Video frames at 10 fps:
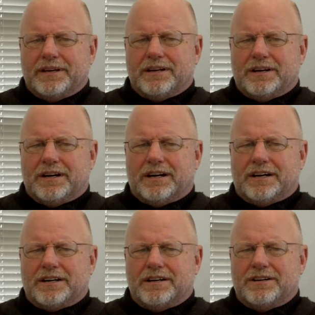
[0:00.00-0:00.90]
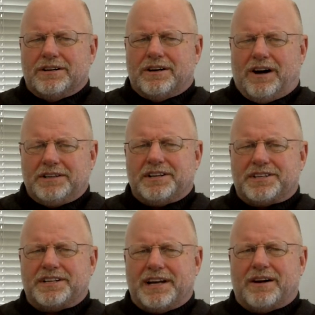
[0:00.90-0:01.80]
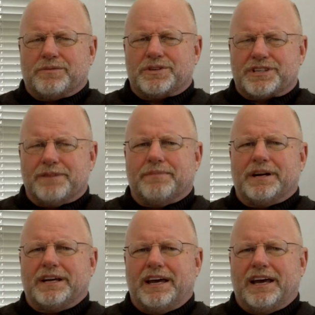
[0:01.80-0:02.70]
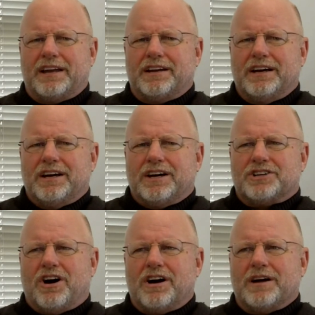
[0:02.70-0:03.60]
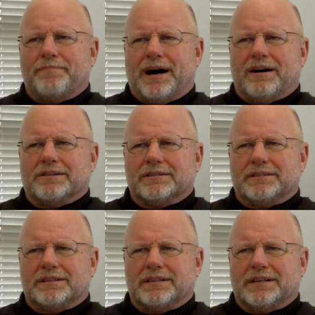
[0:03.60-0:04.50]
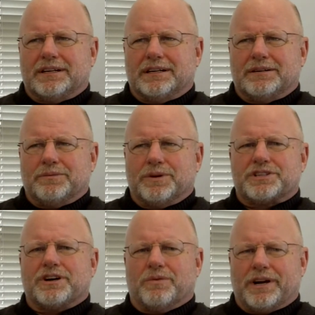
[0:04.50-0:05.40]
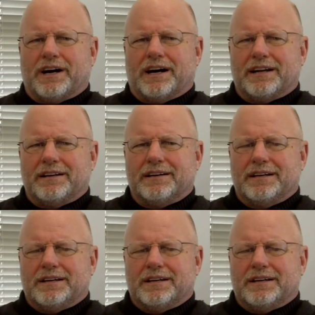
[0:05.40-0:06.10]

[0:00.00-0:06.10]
to sit down with somebody and talk about what's going on,